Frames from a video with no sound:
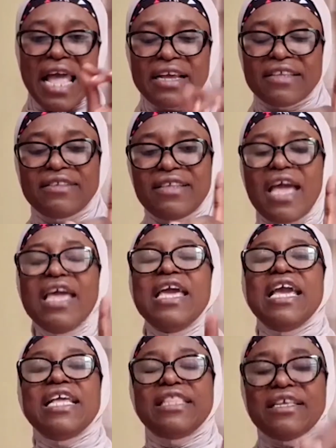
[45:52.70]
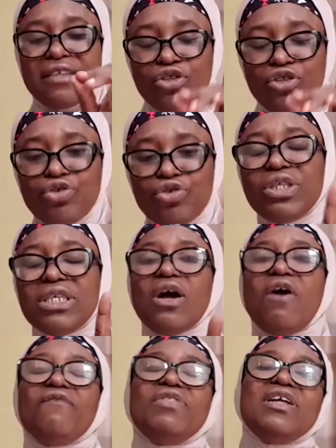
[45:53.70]
like I said, it is the duty
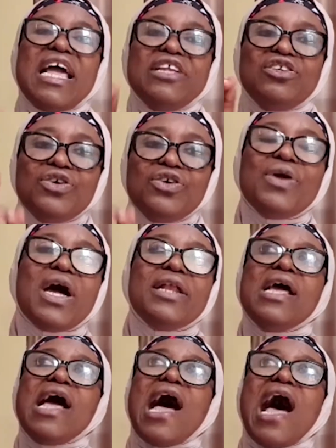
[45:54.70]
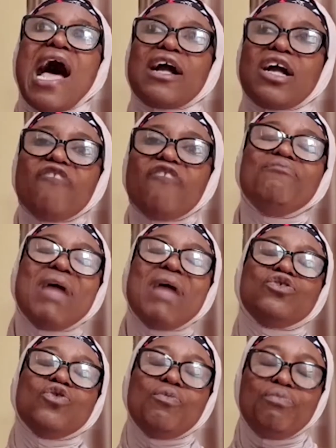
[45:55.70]
of the Nigerian
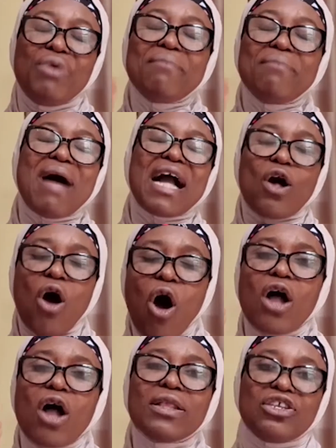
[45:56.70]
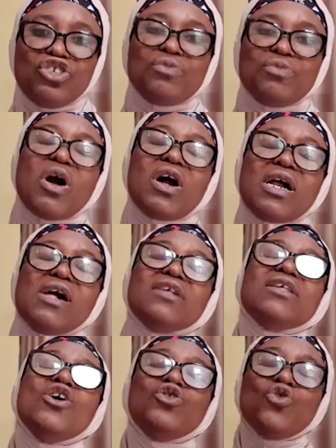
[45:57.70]
government to bring back all the Chibok
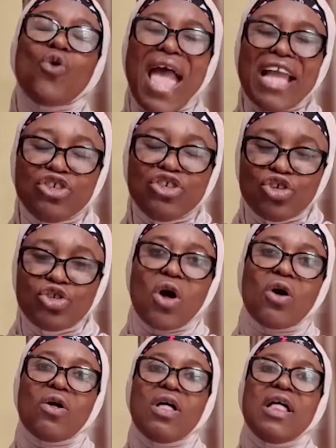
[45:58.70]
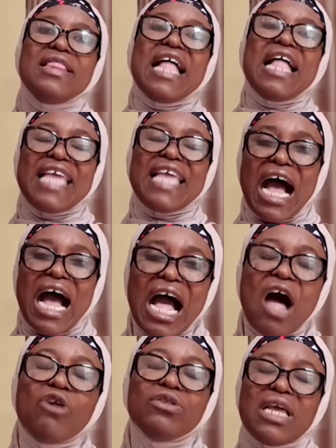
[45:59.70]
girls, to ensure that they are
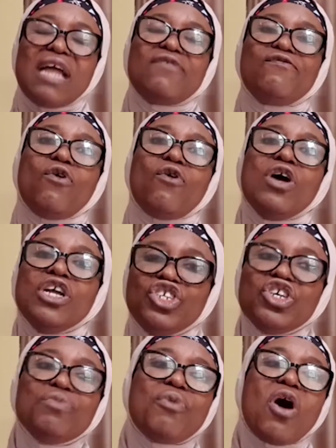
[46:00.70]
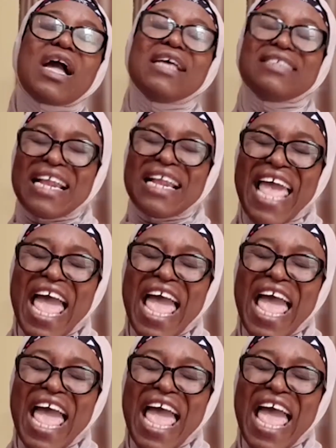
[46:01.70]
accounted for. Chibok girls and